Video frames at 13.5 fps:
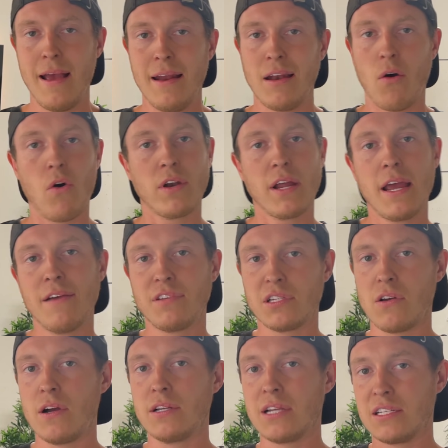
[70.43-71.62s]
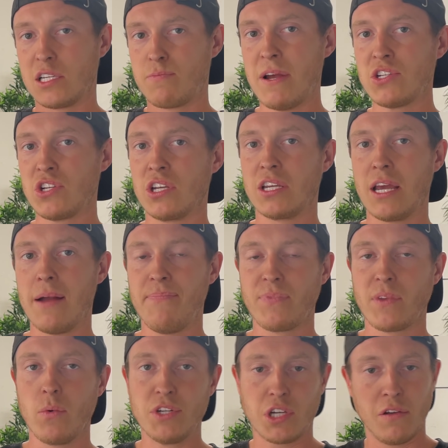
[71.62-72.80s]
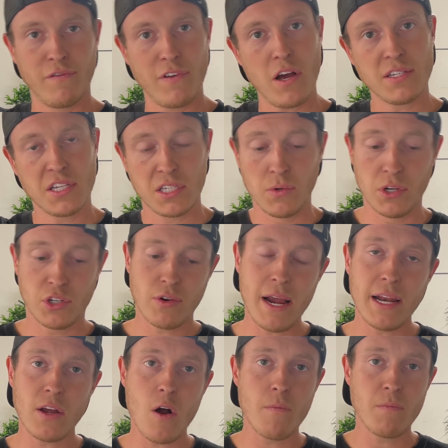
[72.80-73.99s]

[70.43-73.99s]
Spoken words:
Now, OnAir have designed a suspension kit which converts this to a trailing arm,